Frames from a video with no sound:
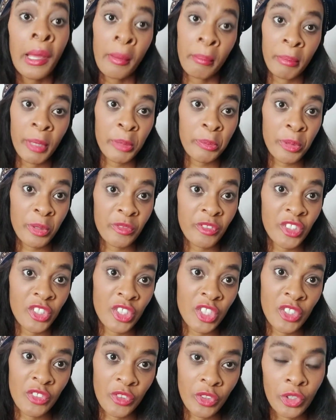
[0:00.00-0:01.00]
Make
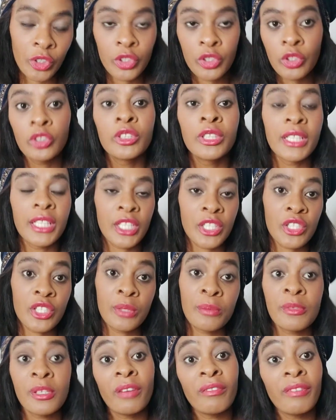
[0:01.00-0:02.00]
provisions for your children in
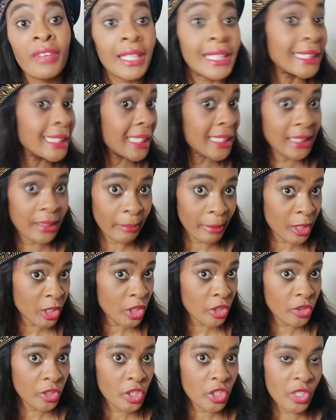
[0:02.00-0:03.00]
terms of a
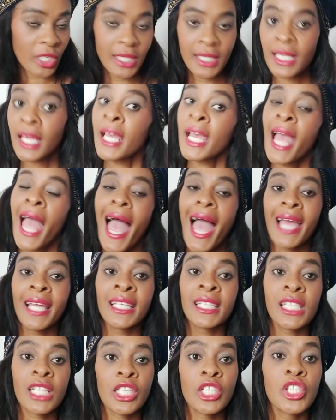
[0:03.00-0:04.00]
testamentary trust
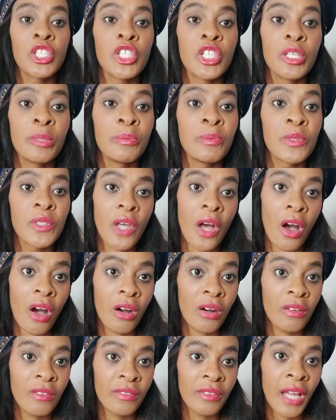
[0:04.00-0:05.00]
and in terms
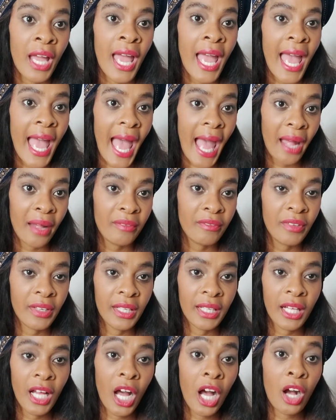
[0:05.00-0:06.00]
of
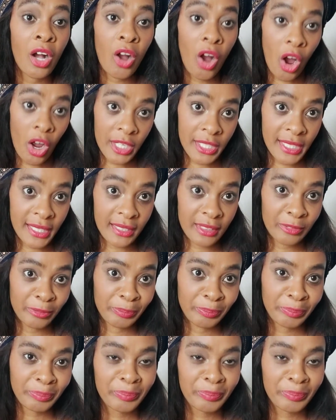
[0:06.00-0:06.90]
having a guardian.